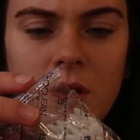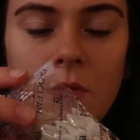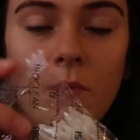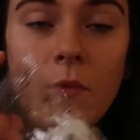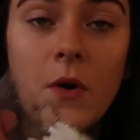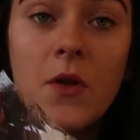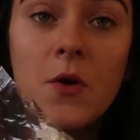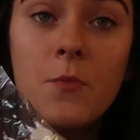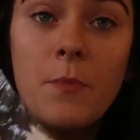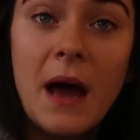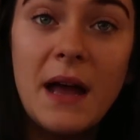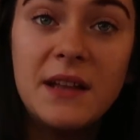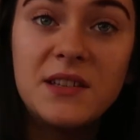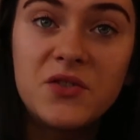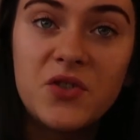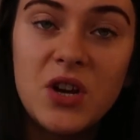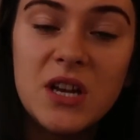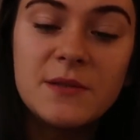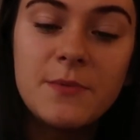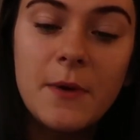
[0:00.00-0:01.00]
well, they're
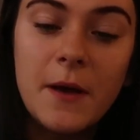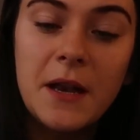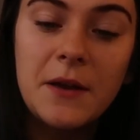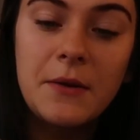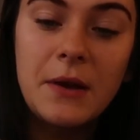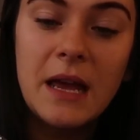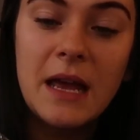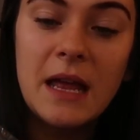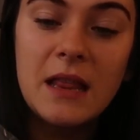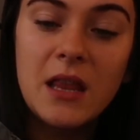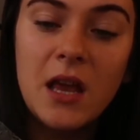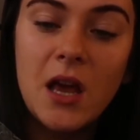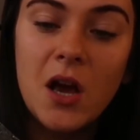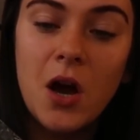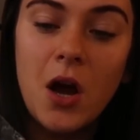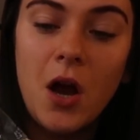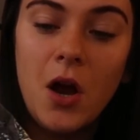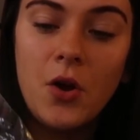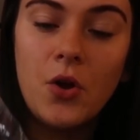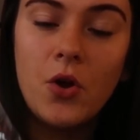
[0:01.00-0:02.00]
biodegradable anyway, and they
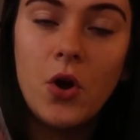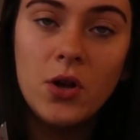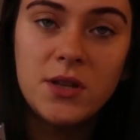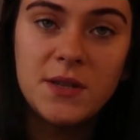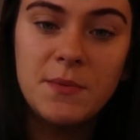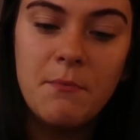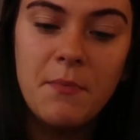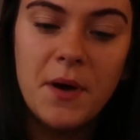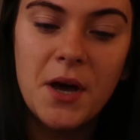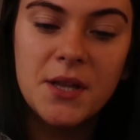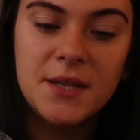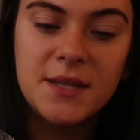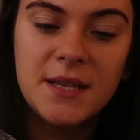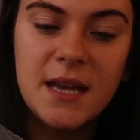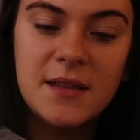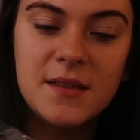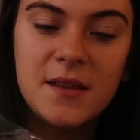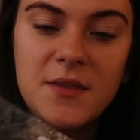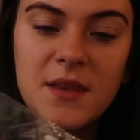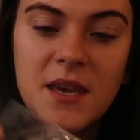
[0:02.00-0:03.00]
are cotton buds,
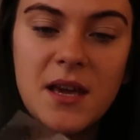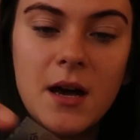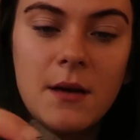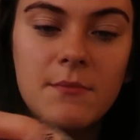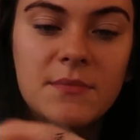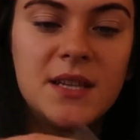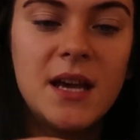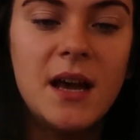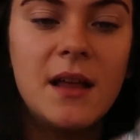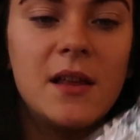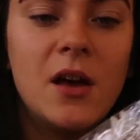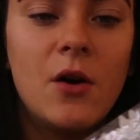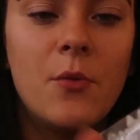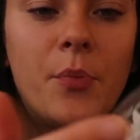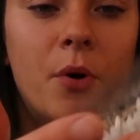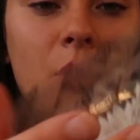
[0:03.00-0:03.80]
and they come with a little